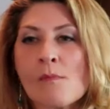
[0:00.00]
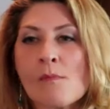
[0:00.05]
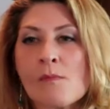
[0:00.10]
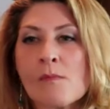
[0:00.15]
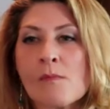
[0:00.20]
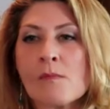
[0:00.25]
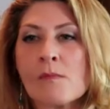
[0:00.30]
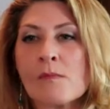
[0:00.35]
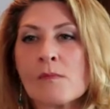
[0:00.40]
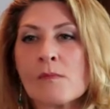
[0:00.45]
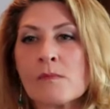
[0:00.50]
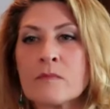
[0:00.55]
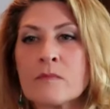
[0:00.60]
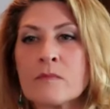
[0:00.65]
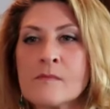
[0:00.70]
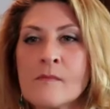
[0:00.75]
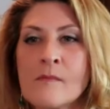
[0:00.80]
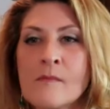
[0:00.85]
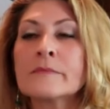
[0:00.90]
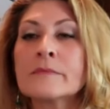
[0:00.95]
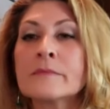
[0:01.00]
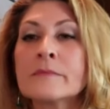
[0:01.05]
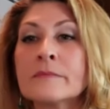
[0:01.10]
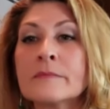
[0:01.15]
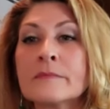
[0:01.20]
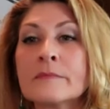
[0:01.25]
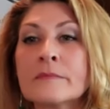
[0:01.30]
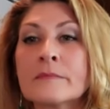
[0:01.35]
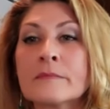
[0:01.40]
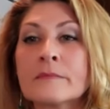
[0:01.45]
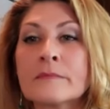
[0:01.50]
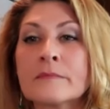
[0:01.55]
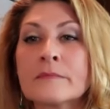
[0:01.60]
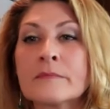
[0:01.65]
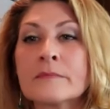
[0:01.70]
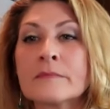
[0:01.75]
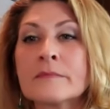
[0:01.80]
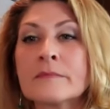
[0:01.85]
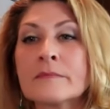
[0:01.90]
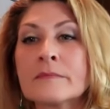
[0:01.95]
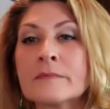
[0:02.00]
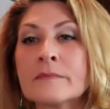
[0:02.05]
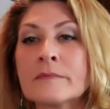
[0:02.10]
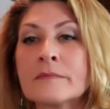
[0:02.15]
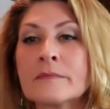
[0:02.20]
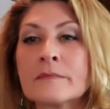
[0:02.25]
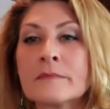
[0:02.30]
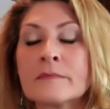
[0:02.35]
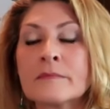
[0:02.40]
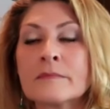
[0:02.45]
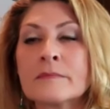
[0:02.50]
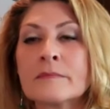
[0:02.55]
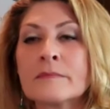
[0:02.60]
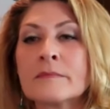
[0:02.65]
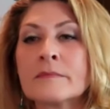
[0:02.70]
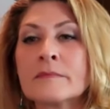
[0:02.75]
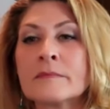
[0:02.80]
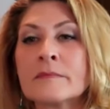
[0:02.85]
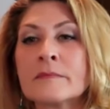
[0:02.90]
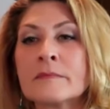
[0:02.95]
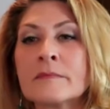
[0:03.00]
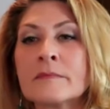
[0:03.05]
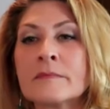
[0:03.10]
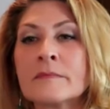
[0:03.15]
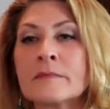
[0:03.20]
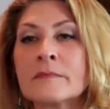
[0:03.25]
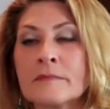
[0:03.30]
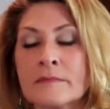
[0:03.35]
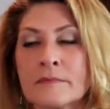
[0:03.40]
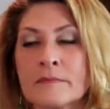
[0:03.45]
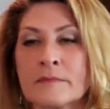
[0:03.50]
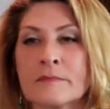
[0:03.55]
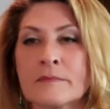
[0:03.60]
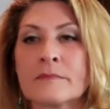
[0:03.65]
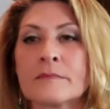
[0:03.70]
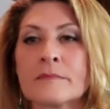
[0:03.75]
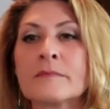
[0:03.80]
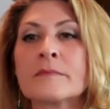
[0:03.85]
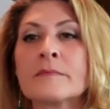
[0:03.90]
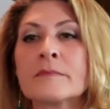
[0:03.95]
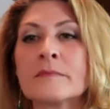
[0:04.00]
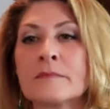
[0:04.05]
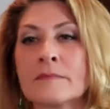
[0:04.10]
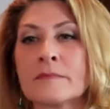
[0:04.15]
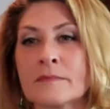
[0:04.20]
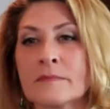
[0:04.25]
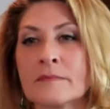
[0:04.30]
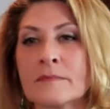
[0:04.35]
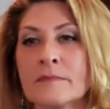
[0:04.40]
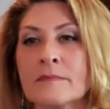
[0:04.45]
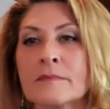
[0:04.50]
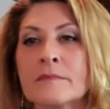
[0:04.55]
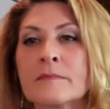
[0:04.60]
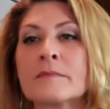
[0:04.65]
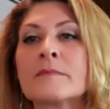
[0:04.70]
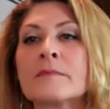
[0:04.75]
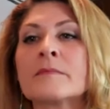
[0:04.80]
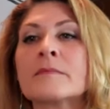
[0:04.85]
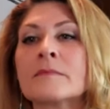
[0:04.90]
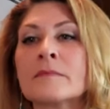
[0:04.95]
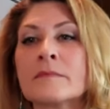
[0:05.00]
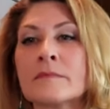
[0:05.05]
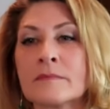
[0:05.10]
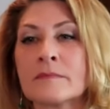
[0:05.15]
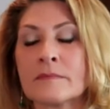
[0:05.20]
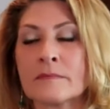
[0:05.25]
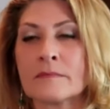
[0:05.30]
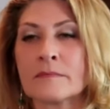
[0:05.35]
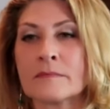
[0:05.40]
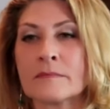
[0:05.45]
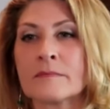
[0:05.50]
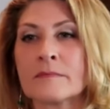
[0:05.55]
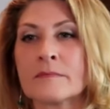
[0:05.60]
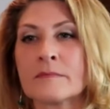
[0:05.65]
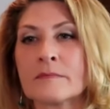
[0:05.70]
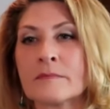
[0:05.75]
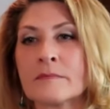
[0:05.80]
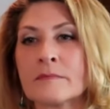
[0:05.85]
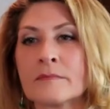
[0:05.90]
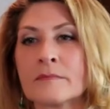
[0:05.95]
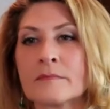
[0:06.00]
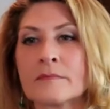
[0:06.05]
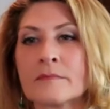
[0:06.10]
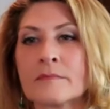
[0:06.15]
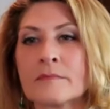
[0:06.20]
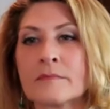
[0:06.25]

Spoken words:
This person isn't speaking.